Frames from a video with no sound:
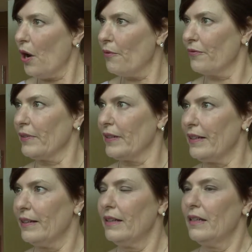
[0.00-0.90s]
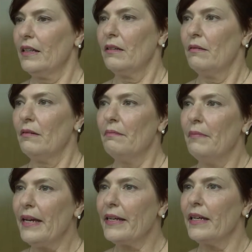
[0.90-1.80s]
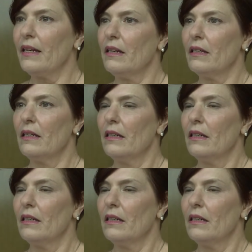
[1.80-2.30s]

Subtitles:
hopefully making